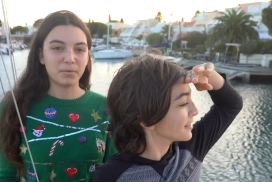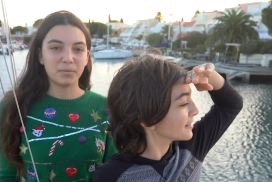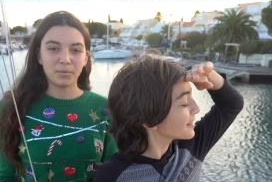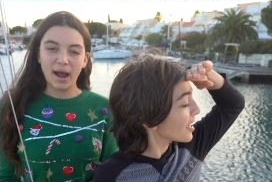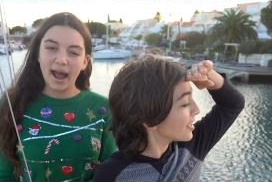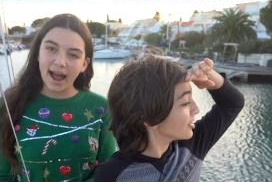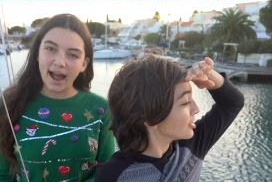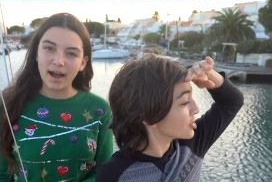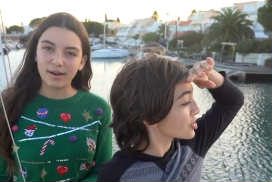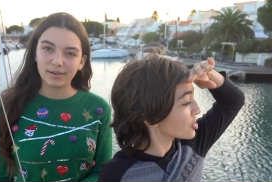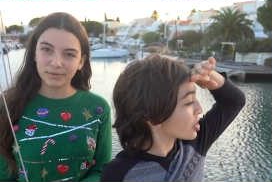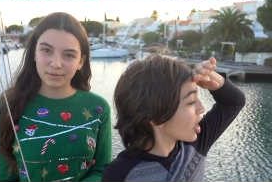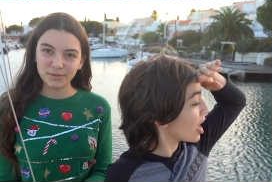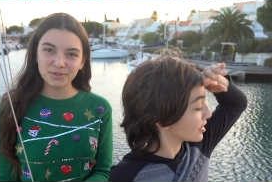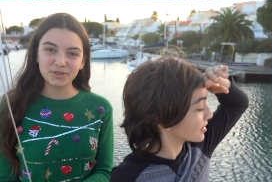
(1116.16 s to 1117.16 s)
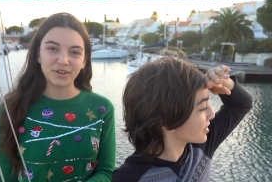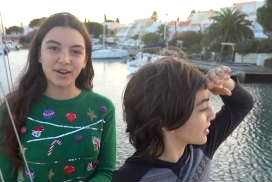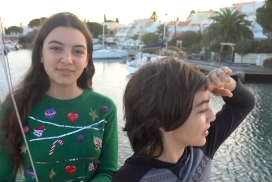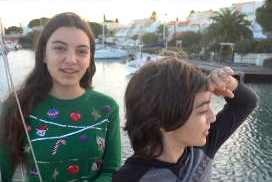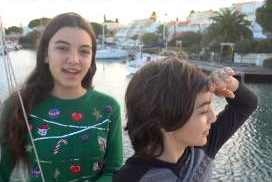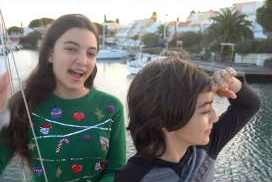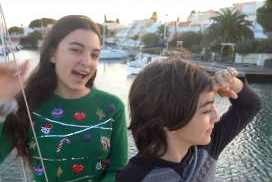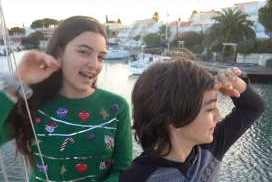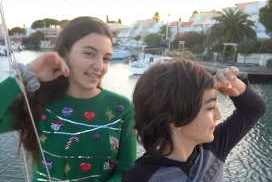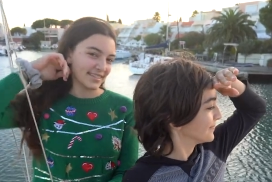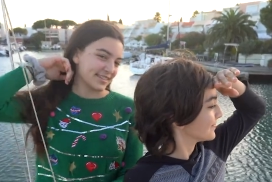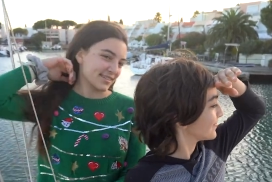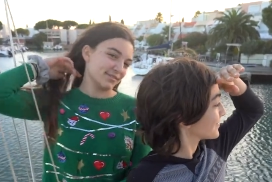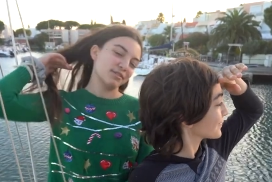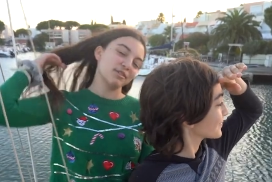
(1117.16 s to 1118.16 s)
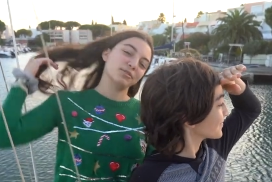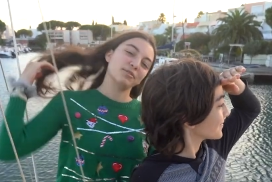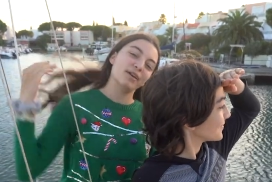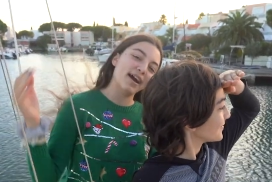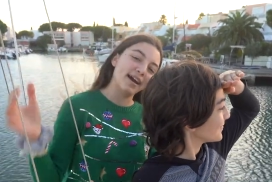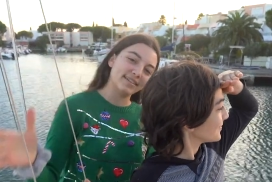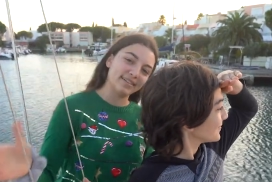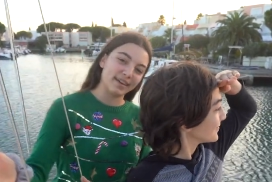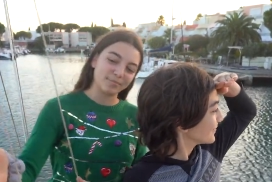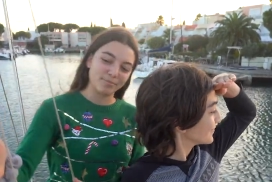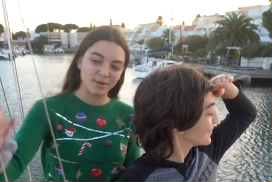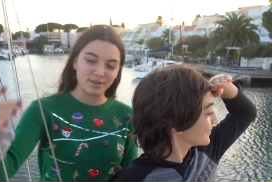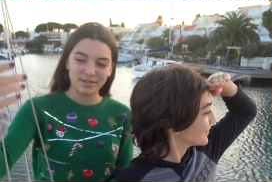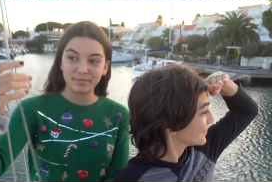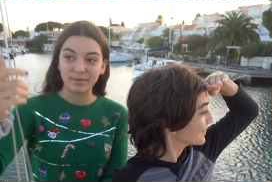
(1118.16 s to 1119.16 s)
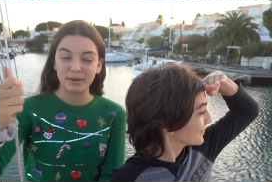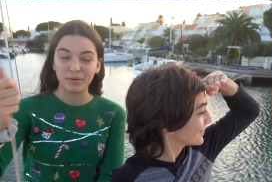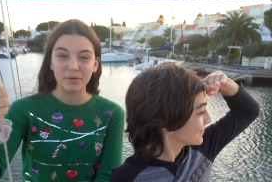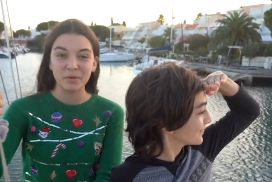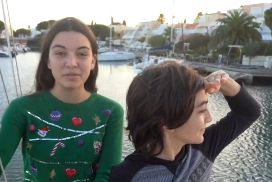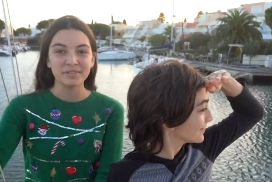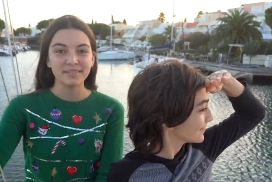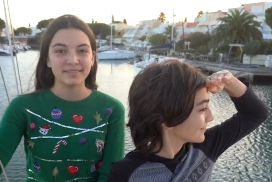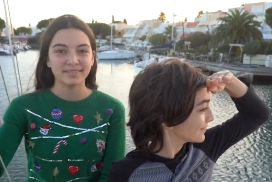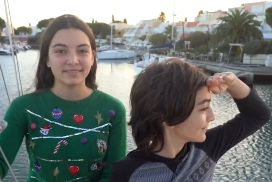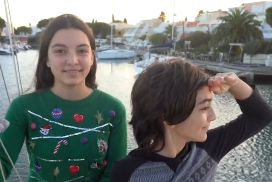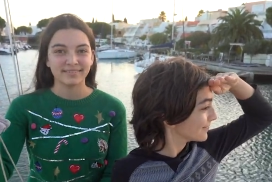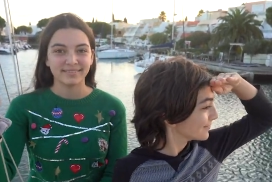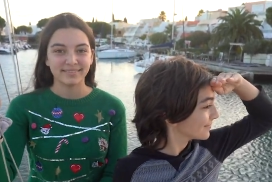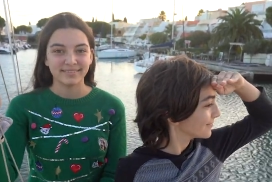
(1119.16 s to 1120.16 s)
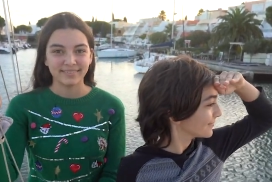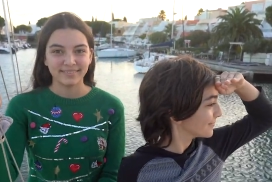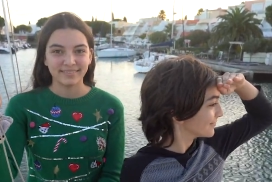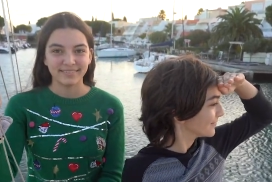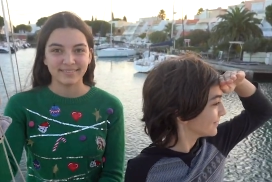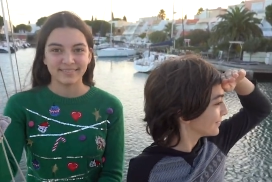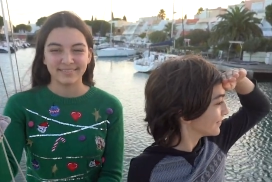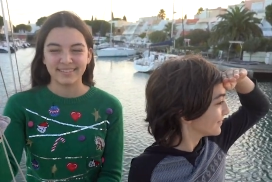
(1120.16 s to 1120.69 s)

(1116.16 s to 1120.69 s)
Speaker 1: wow. ten shots. Would you have to ask to do that, Dad? President Macron? There's an app for that.